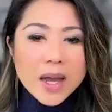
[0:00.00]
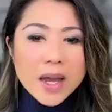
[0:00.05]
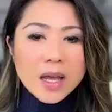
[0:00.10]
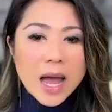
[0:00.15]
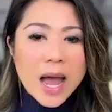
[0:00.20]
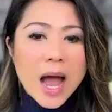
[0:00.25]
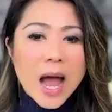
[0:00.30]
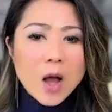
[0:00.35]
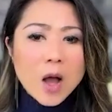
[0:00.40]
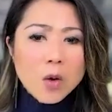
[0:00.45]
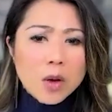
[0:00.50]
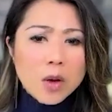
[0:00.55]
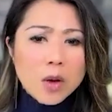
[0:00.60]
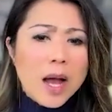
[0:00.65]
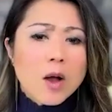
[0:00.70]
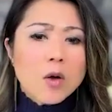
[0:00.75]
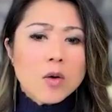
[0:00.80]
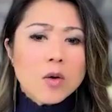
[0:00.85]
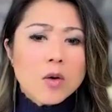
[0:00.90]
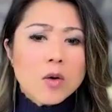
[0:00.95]

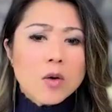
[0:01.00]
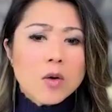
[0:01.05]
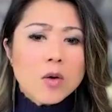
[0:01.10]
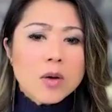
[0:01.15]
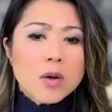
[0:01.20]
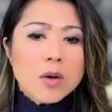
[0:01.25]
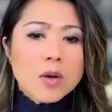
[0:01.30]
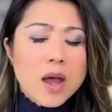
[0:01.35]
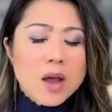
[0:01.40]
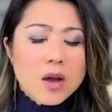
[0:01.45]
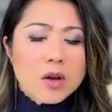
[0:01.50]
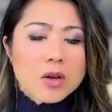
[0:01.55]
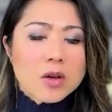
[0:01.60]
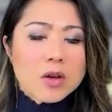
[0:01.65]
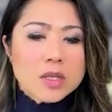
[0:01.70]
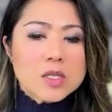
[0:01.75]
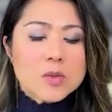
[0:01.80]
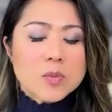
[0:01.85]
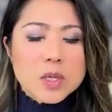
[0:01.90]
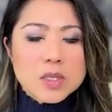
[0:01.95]
how come? Why are
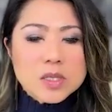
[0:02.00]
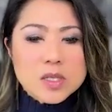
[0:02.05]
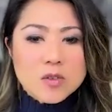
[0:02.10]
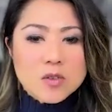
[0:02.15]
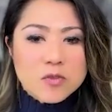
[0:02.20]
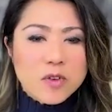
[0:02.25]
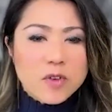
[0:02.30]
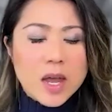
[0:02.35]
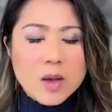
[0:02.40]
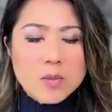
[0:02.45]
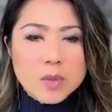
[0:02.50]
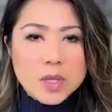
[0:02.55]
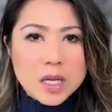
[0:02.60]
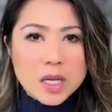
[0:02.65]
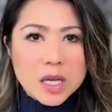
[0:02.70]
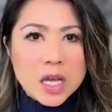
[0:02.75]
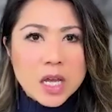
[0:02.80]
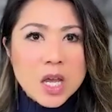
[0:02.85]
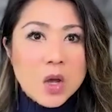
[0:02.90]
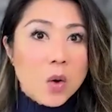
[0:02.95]
these
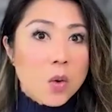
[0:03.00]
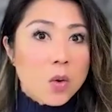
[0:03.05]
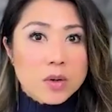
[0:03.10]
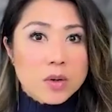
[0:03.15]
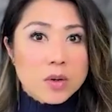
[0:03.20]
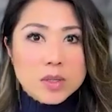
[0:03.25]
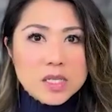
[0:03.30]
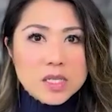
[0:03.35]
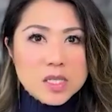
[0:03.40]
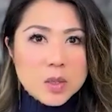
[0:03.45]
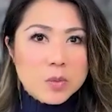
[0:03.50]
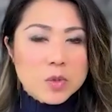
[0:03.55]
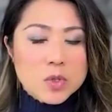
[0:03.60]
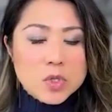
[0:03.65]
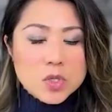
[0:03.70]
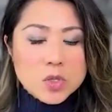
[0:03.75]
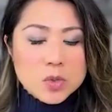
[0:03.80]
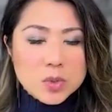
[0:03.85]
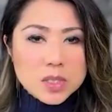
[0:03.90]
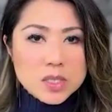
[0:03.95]
multifamily or these
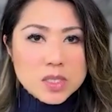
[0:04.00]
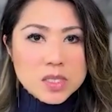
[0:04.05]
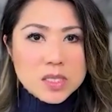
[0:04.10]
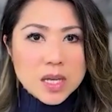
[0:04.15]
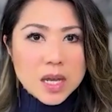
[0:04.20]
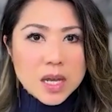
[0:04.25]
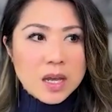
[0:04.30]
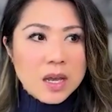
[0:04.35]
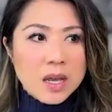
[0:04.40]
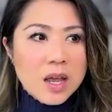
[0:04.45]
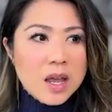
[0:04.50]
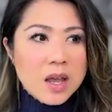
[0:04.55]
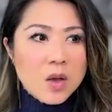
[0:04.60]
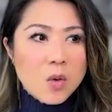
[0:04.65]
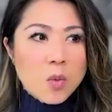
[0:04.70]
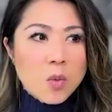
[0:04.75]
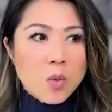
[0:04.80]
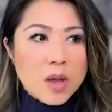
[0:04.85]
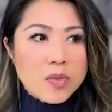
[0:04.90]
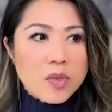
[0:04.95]
commercial real estate,
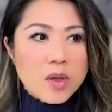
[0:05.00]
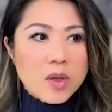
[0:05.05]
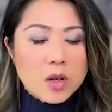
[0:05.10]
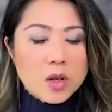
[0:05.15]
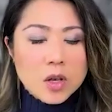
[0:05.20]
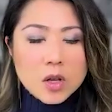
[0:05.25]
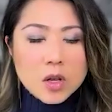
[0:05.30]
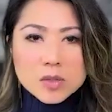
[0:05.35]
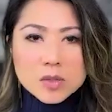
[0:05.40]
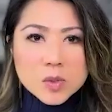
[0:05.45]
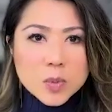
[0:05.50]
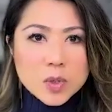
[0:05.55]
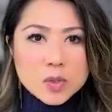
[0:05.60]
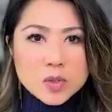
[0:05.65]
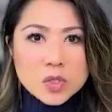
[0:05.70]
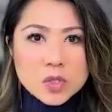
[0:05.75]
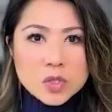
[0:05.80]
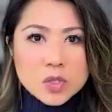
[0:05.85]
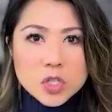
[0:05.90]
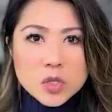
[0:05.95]
when their loans
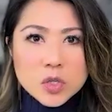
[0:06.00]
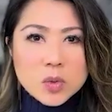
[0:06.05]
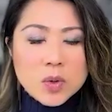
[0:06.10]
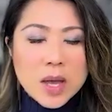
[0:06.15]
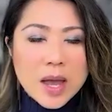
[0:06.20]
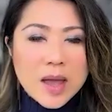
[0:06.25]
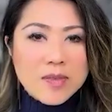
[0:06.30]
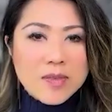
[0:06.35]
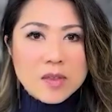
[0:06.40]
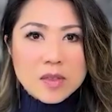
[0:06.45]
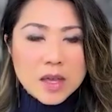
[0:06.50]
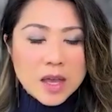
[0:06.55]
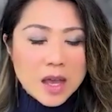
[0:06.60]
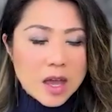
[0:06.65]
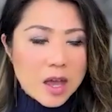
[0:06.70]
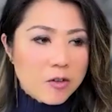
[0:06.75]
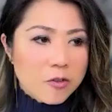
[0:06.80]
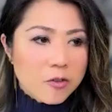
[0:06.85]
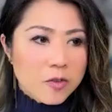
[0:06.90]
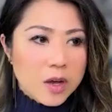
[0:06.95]
supposed to due and then they
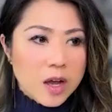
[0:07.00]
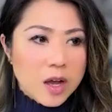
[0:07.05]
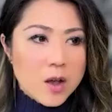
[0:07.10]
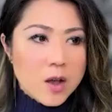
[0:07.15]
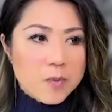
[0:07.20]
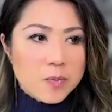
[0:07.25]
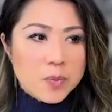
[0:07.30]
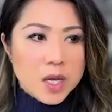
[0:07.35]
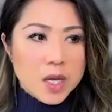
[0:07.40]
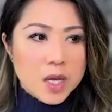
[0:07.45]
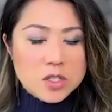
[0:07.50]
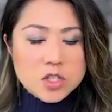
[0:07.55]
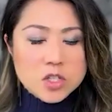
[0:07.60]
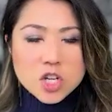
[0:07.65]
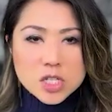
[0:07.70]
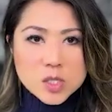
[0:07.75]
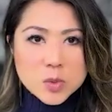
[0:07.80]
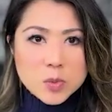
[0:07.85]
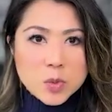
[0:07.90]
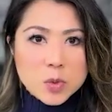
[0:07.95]
have
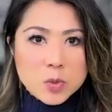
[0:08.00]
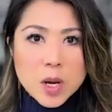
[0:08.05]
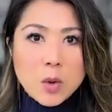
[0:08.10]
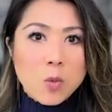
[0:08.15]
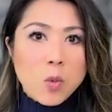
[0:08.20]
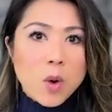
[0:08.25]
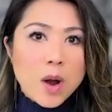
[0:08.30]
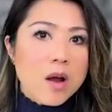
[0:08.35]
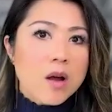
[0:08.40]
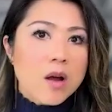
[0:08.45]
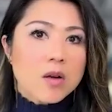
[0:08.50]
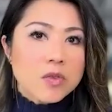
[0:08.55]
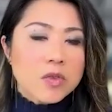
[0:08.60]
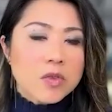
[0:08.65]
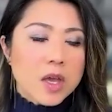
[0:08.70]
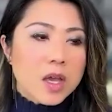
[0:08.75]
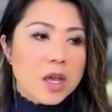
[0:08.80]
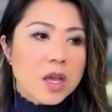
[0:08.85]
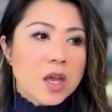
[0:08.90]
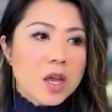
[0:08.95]
adjustable rate, why aren't
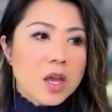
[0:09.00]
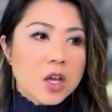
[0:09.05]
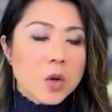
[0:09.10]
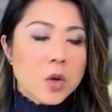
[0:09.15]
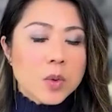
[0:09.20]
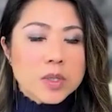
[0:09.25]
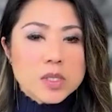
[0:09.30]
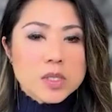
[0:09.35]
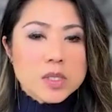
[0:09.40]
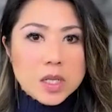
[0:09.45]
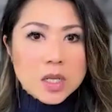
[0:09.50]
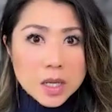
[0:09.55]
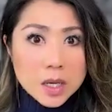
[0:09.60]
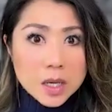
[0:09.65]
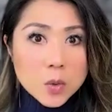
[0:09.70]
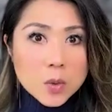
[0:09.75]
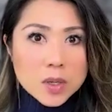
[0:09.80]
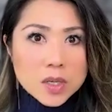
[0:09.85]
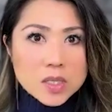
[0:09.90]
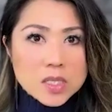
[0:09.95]
they going
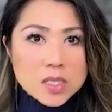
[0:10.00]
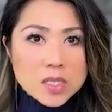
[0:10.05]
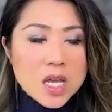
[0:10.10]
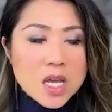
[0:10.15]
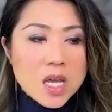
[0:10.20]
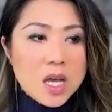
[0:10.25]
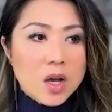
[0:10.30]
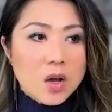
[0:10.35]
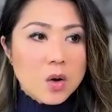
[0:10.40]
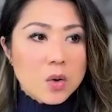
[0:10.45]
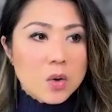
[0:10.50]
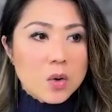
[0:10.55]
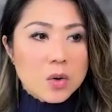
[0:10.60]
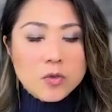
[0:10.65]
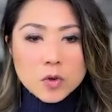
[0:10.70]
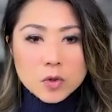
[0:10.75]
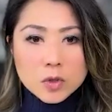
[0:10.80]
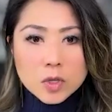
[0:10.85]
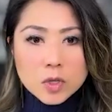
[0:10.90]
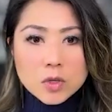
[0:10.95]
delinquent or
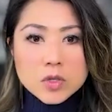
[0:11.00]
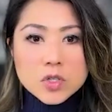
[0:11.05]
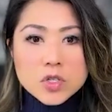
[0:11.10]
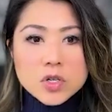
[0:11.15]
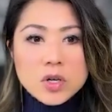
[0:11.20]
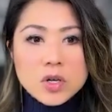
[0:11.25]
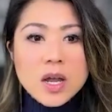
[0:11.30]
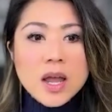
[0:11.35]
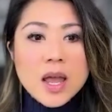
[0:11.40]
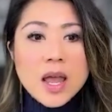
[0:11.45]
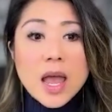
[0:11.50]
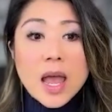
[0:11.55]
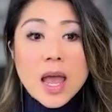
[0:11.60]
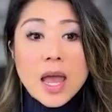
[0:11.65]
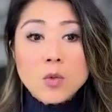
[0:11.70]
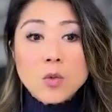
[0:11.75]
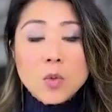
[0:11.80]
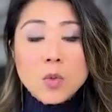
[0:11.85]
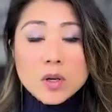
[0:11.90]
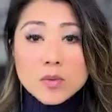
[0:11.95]
foreclosure?
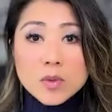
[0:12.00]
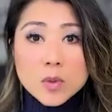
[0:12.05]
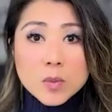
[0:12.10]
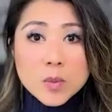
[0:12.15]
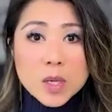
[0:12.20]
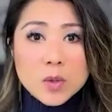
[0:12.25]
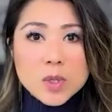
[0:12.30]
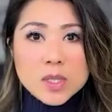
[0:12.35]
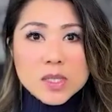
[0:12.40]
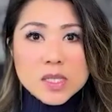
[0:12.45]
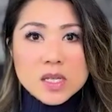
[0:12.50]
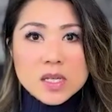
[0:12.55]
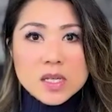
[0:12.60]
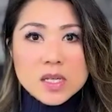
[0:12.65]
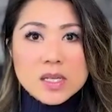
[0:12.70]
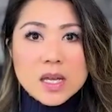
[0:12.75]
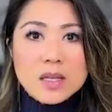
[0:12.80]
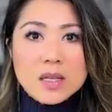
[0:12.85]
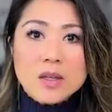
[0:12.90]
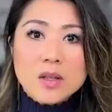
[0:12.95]
And one of the main reasons is
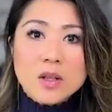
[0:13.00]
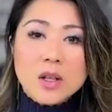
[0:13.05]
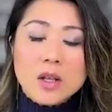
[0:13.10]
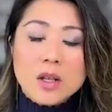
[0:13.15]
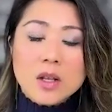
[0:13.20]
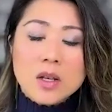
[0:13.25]
that the